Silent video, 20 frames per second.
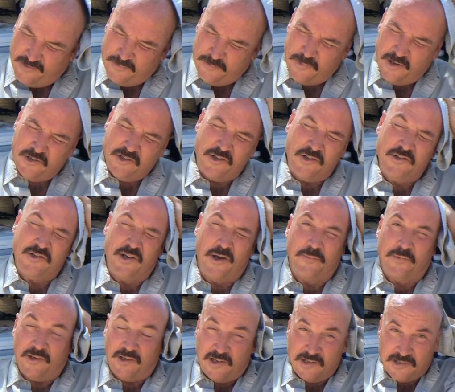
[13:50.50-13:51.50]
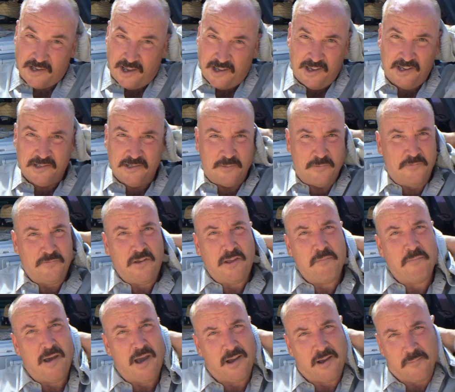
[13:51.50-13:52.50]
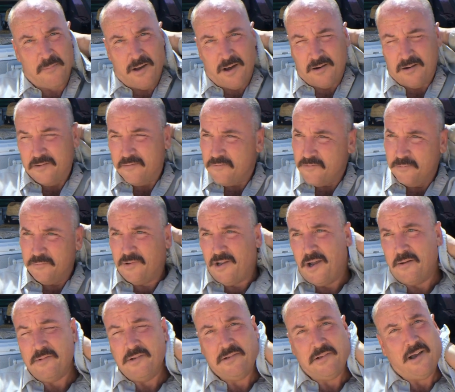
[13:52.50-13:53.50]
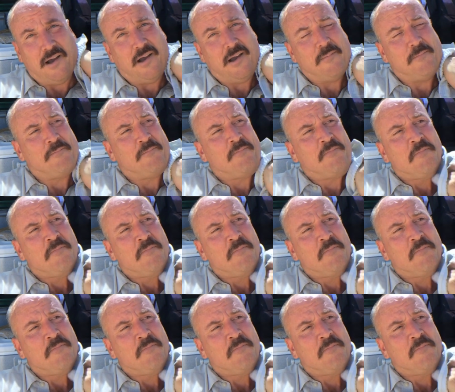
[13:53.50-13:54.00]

mention something because I get some feedback about it from time to time.